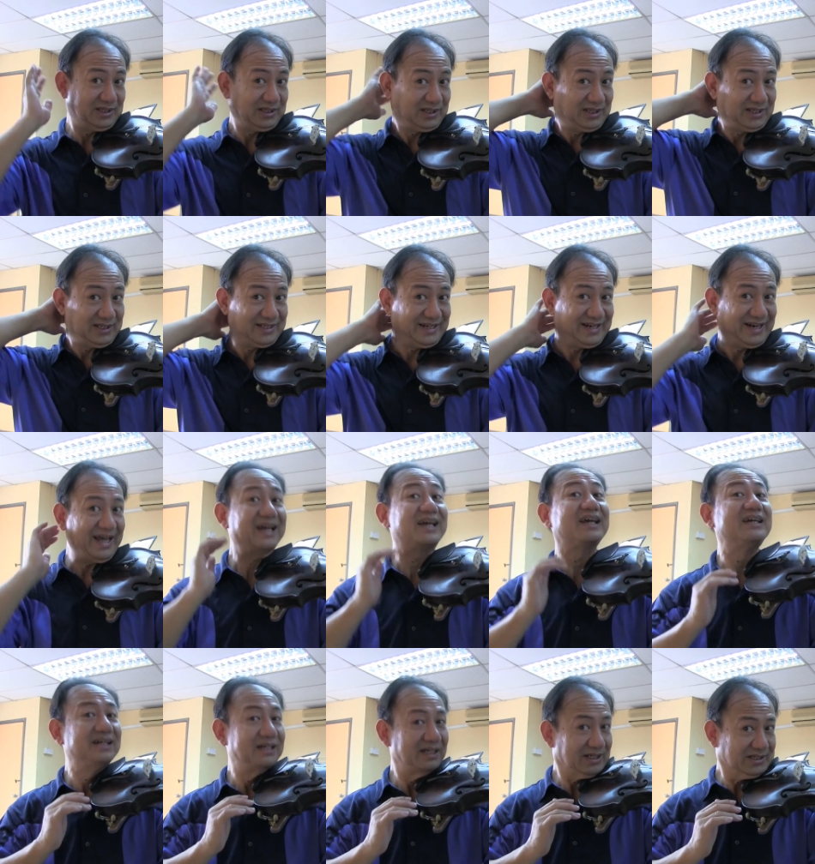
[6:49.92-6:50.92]
his
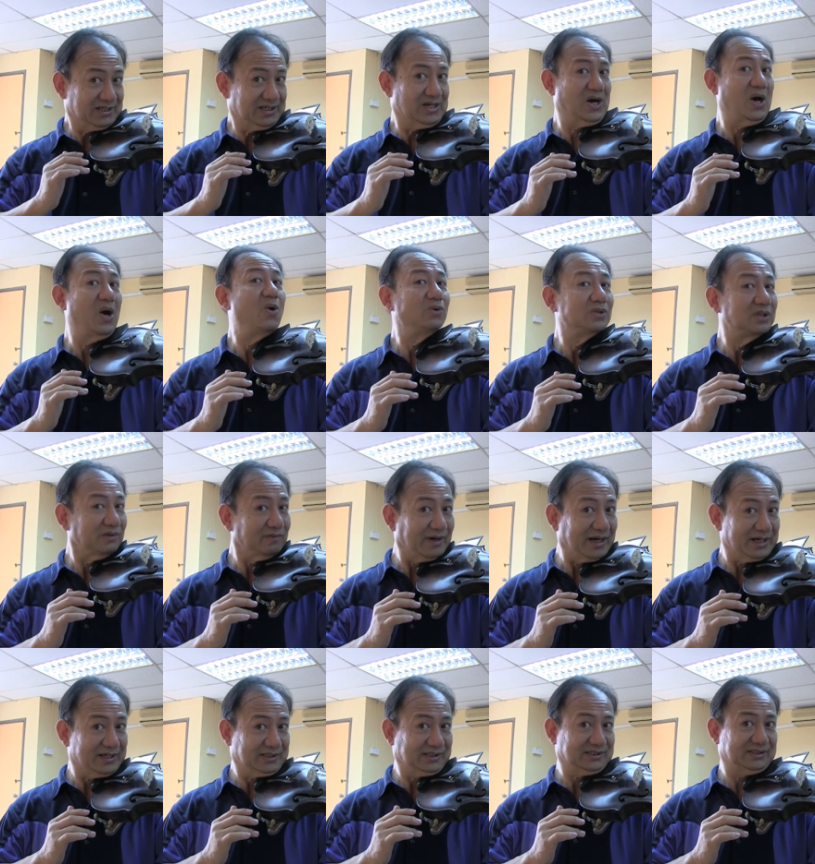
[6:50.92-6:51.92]
neck to hold the
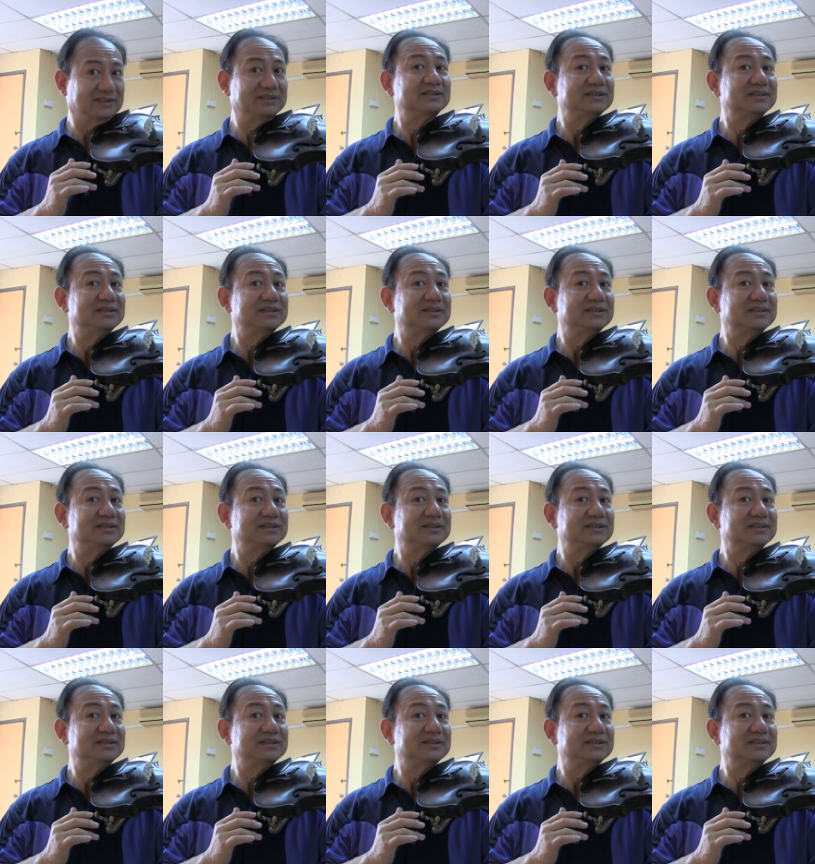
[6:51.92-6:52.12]
violin.